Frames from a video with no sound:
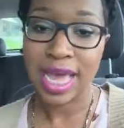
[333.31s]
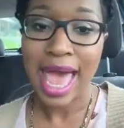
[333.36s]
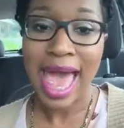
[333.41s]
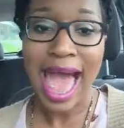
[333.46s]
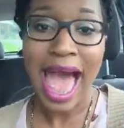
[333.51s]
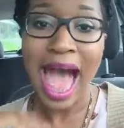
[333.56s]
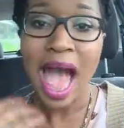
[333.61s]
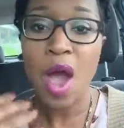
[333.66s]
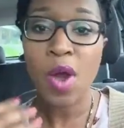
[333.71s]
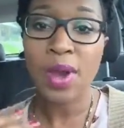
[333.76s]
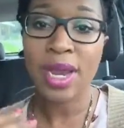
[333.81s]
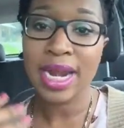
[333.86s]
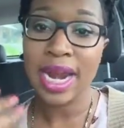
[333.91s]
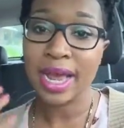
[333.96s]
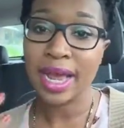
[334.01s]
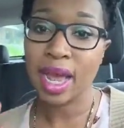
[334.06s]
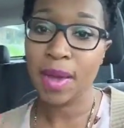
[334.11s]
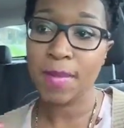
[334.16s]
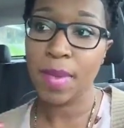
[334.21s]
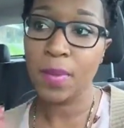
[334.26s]
How can I
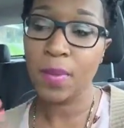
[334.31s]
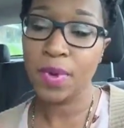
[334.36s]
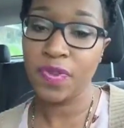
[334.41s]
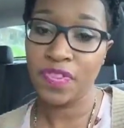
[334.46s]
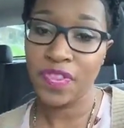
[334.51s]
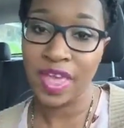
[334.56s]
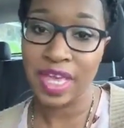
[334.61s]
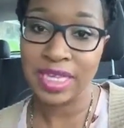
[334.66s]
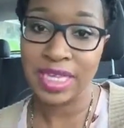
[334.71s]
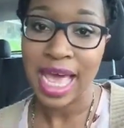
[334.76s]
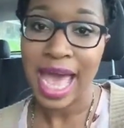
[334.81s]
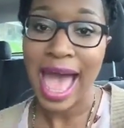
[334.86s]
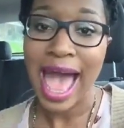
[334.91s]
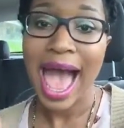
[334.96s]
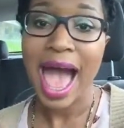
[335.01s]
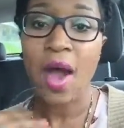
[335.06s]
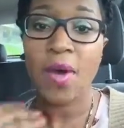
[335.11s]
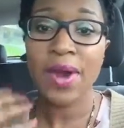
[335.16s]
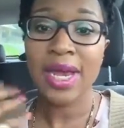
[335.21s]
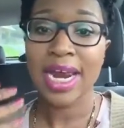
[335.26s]
come up with this?
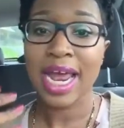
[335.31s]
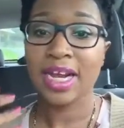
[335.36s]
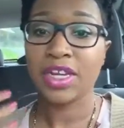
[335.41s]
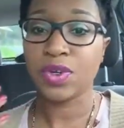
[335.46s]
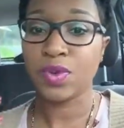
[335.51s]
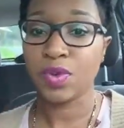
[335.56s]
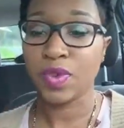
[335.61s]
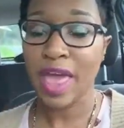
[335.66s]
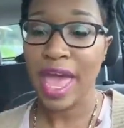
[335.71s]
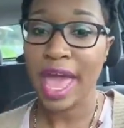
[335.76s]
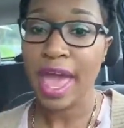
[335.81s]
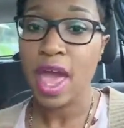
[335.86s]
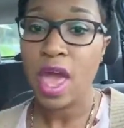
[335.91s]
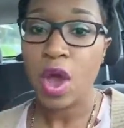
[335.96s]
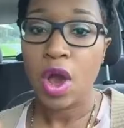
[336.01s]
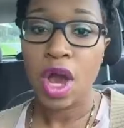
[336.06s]
How can I do that?